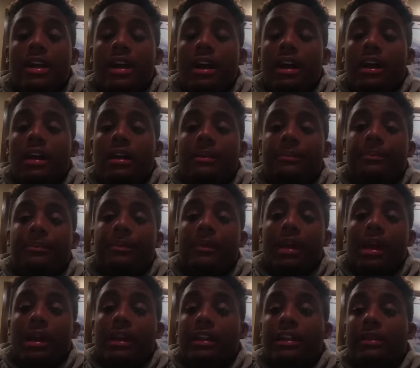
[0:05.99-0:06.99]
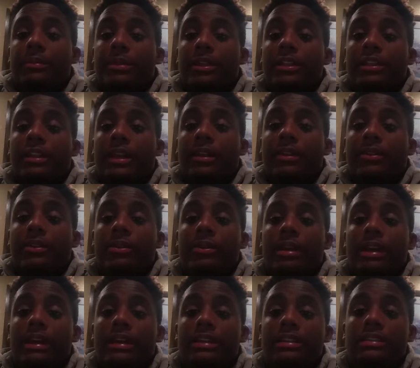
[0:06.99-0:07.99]
I'm going to be telling you
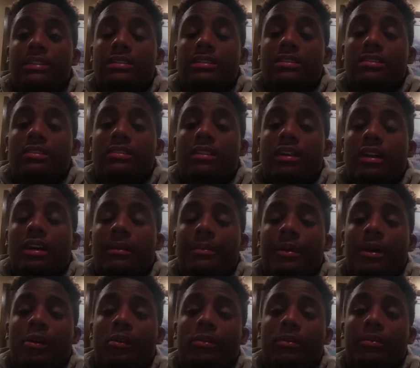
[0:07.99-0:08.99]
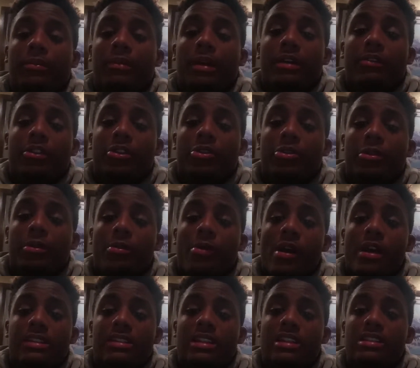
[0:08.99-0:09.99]
guys about my recruiting
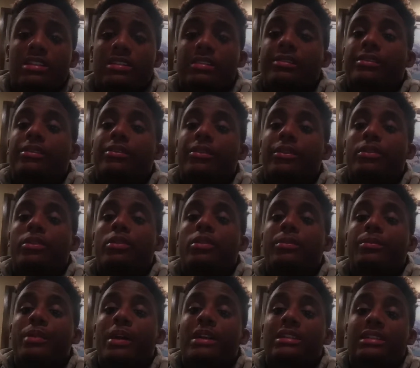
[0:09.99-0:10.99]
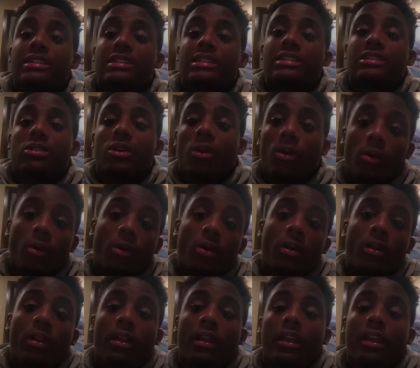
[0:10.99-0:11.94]
process, the recruiting process as a whole,